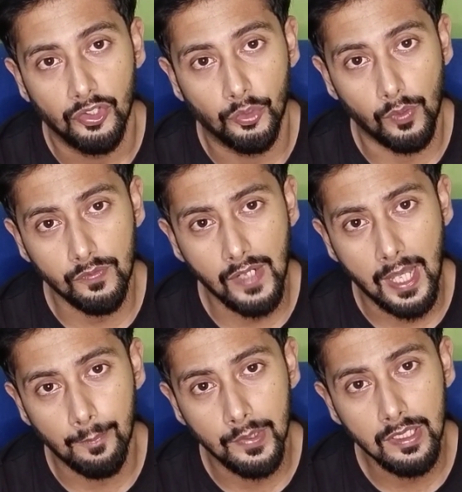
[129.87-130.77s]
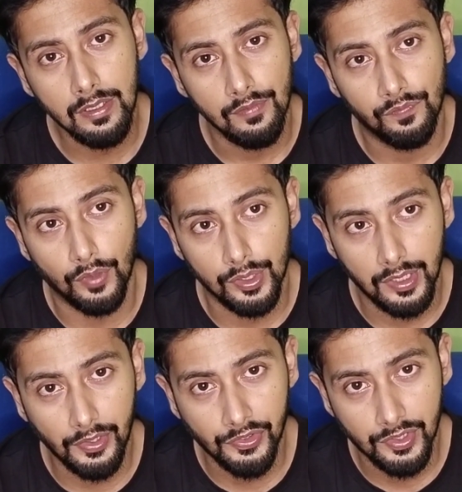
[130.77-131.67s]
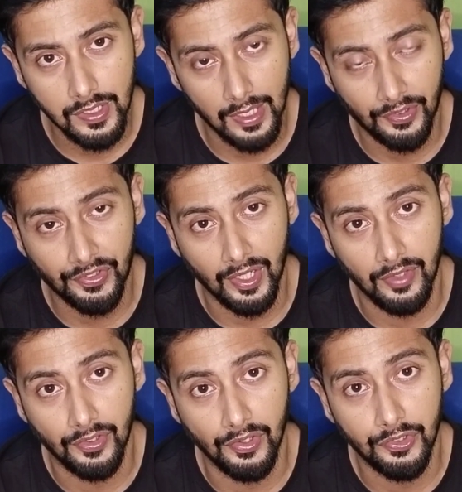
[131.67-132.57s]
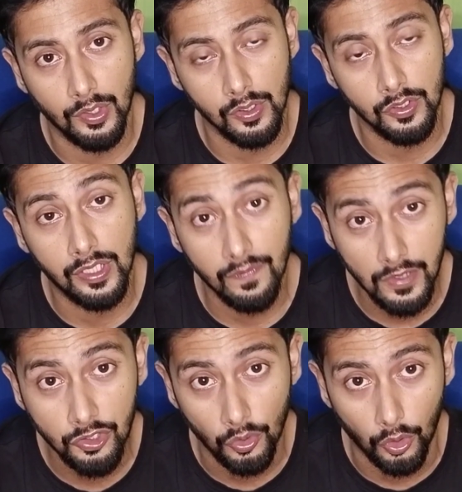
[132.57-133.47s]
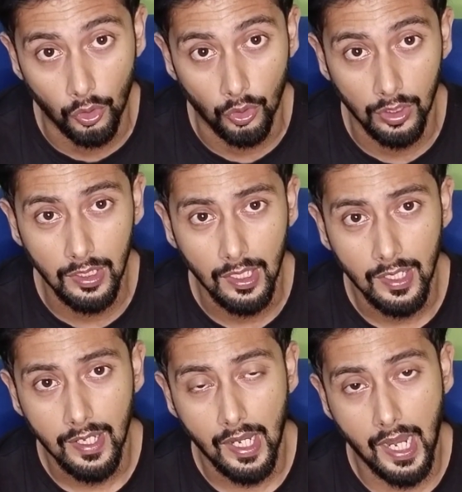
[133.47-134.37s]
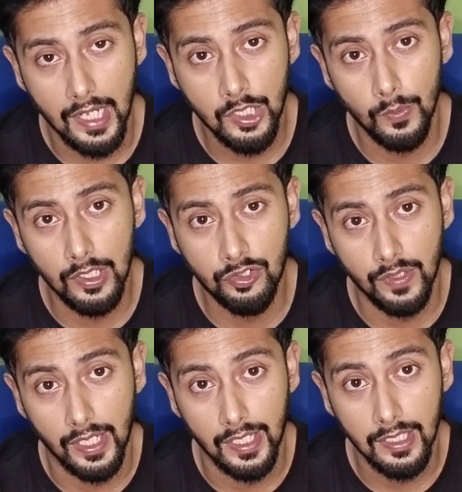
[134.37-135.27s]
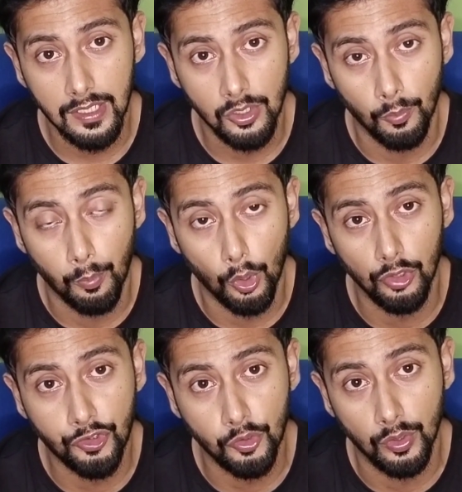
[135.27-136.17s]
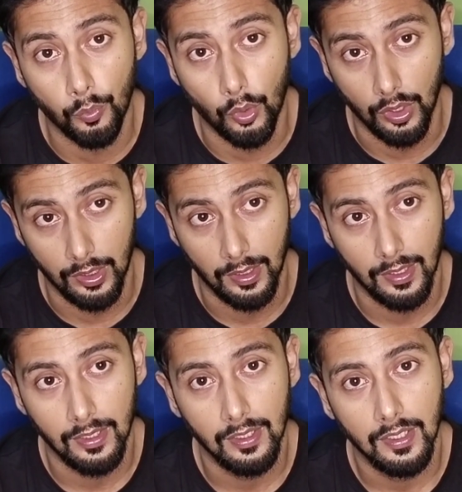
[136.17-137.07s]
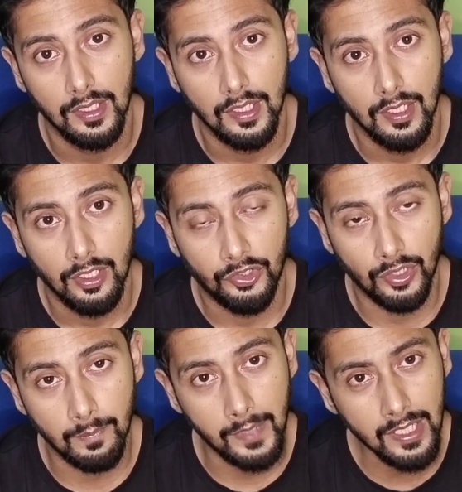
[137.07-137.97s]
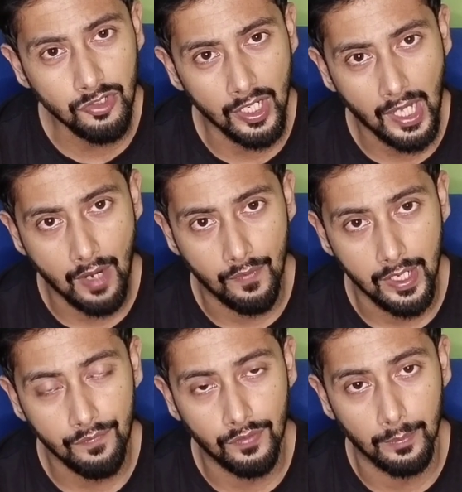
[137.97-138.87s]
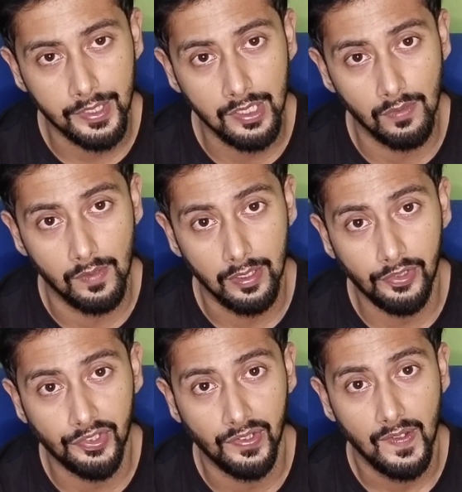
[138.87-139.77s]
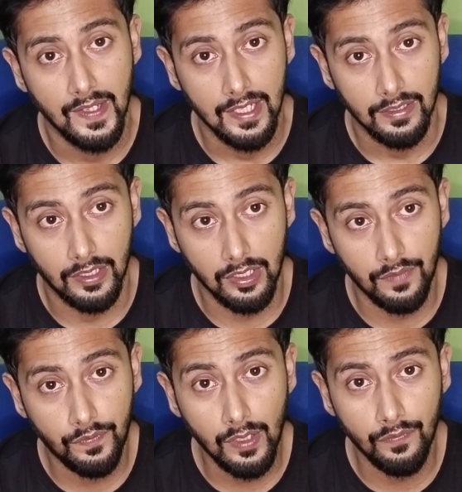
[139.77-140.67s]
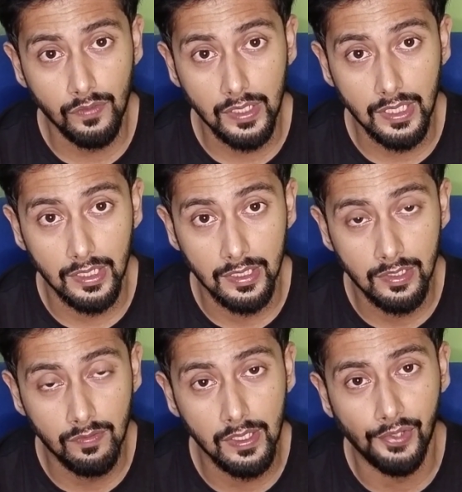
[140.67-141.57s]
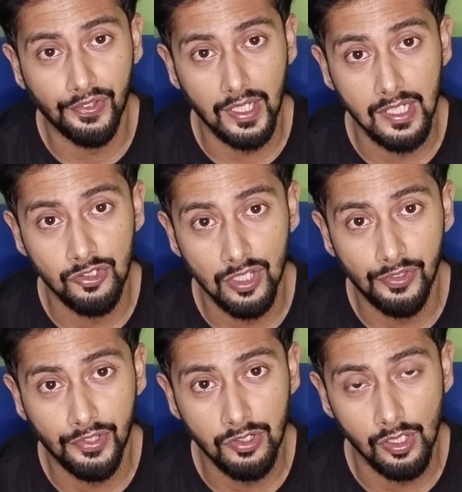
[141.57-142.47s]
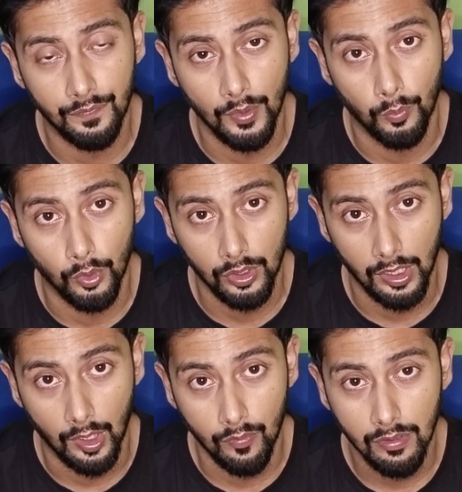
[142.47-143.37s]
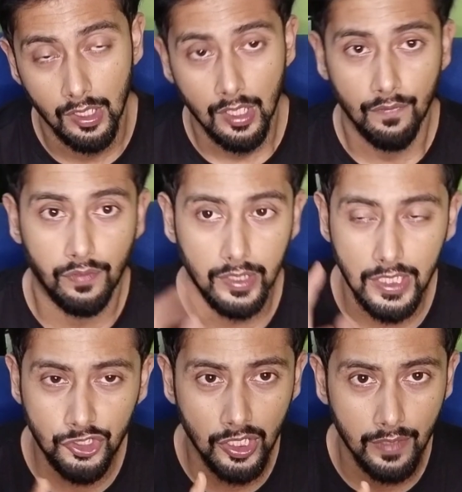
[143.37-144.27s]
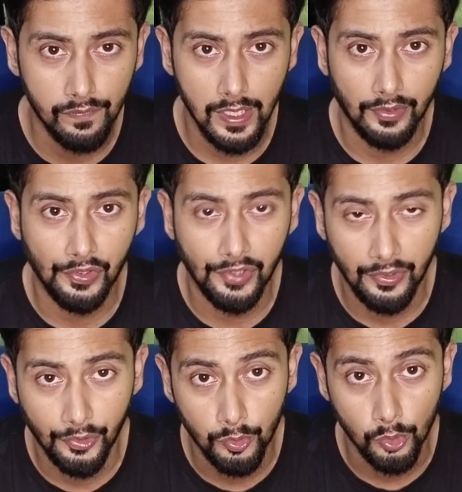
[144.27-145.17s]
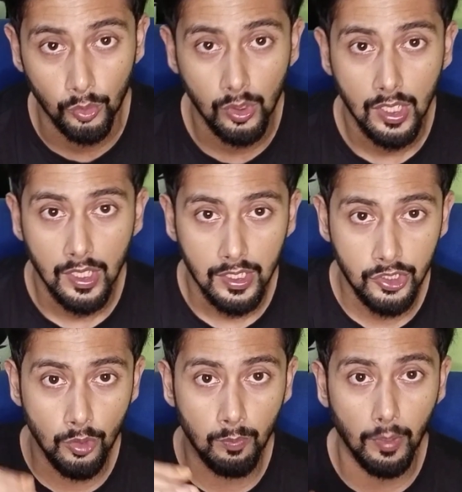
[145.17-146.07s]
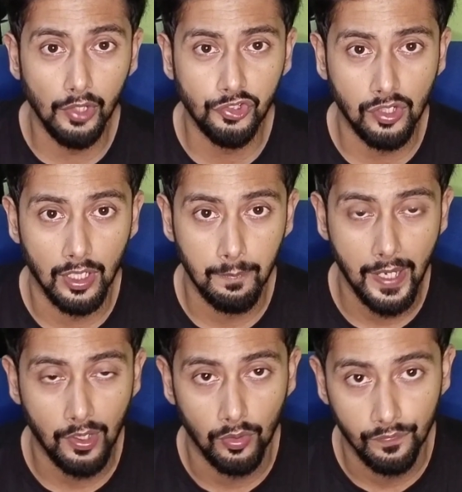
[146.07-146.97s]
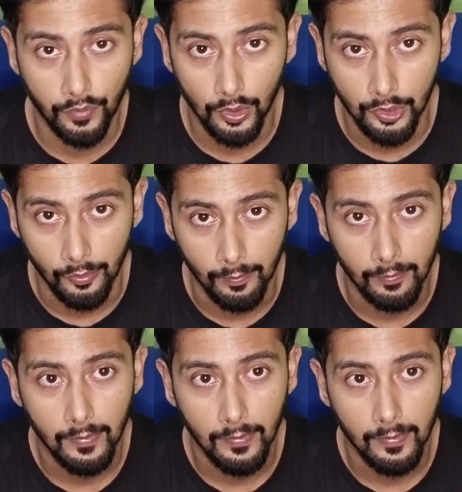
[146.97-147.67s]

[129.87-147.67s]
So what will happen for these three exercises, you're going to give it your all and you will train your balls to the wall. So the main takeaway from here is that if you have to increase the intensity of your workout for each and every exercise you do, you must cut back on volume.